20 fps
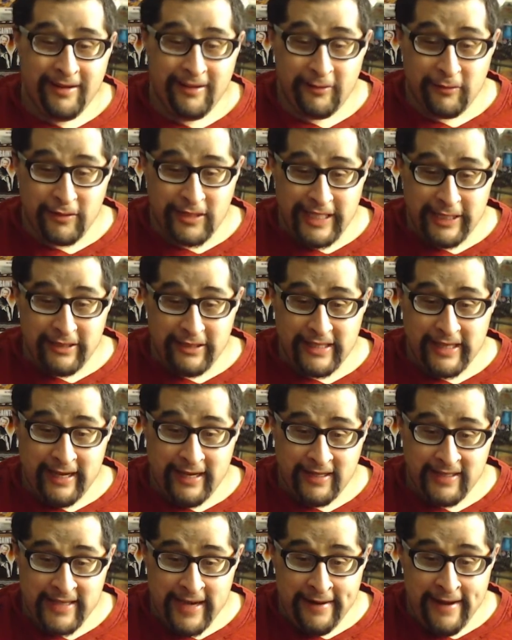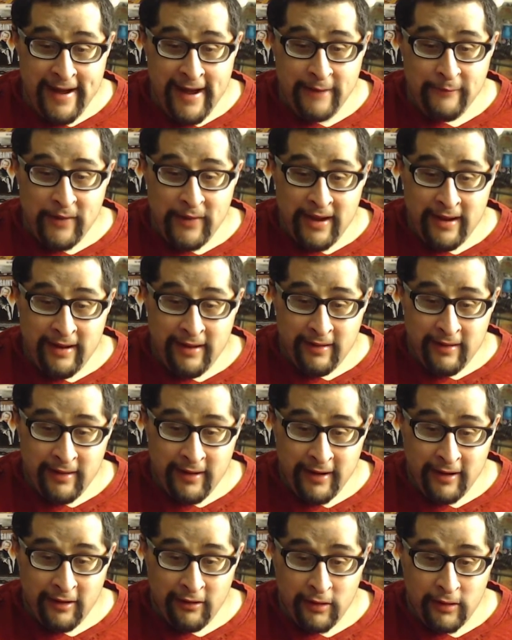oh, seriously, is that Ant-Man?
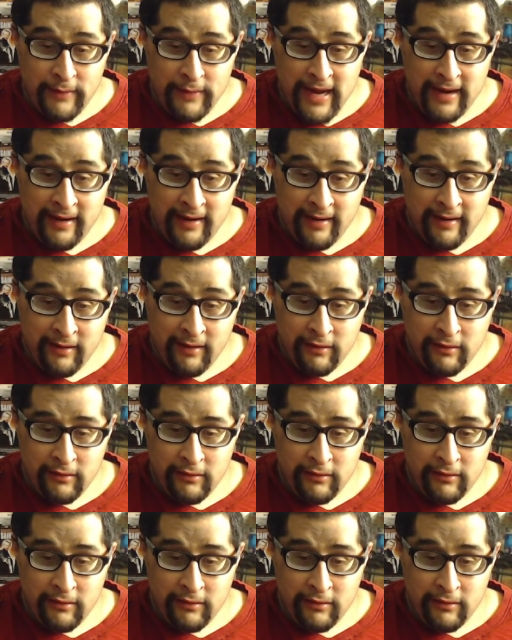Gotta look back there.